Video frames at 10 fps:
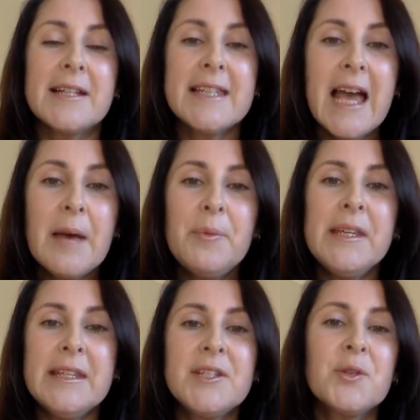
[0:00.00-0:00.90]

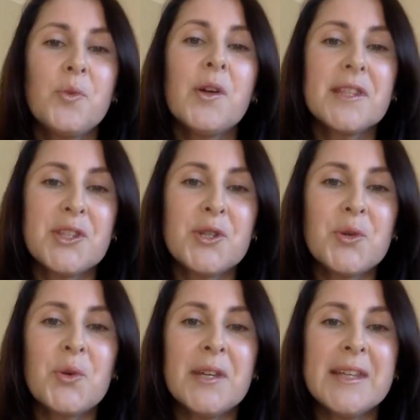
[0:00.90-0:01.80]
tapping into what the
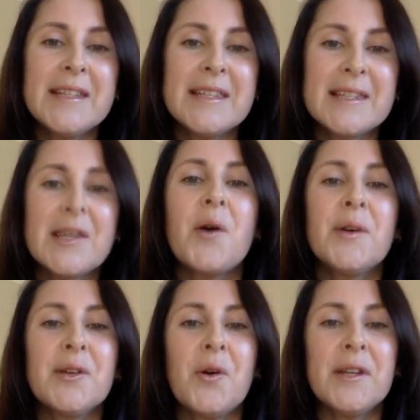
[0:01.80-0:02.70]
story is that's
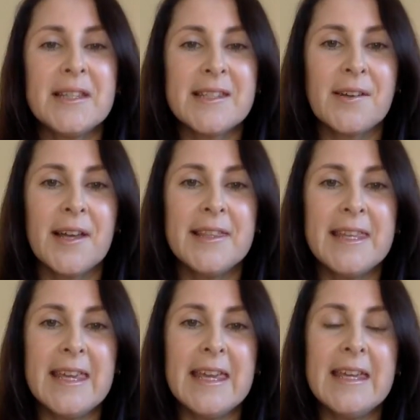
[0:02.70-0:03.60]
going on inside
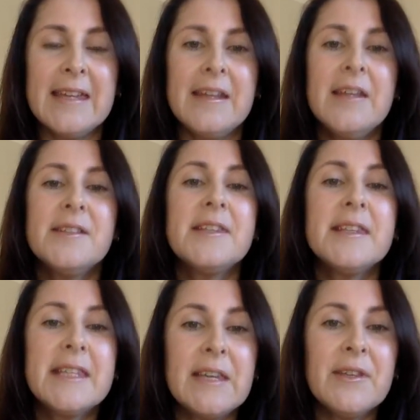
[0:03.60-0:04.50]
their head, so you're
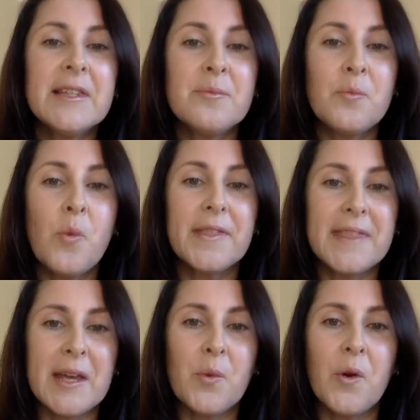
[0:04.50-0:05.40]
giving them what
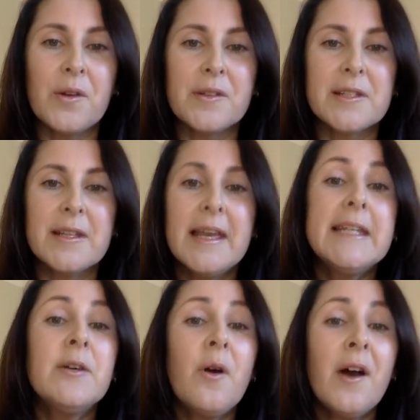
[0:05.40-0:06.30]
they want.
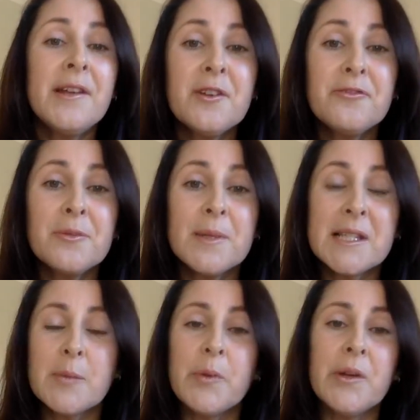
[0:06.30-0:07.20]
Now, I know from
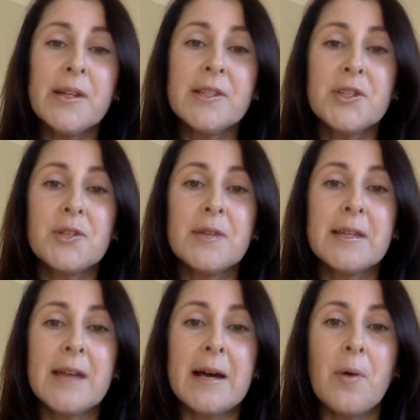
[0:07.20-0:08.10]
experience
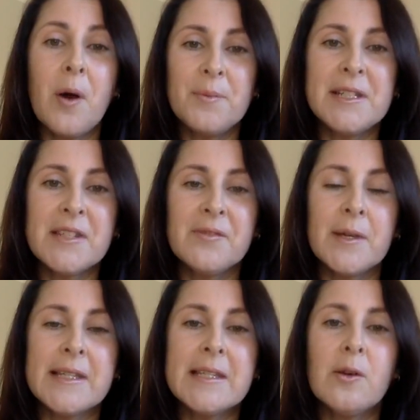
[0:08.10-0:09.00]
doing opt-ins for
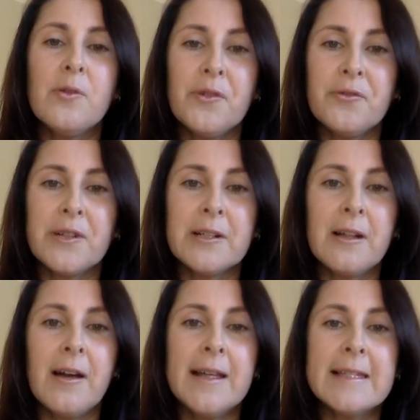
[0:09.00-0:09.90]
myself and for
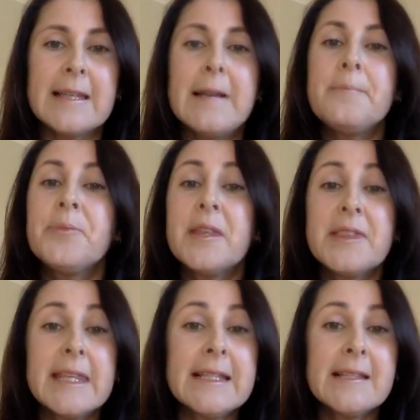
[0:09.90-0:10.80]
clients that
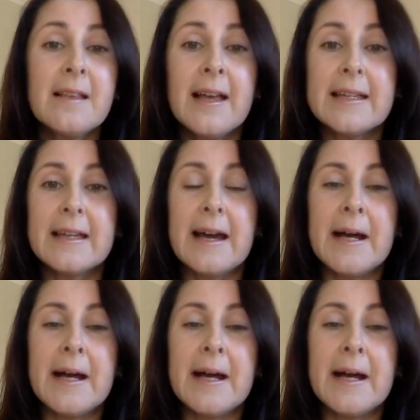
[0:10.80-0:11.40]
things like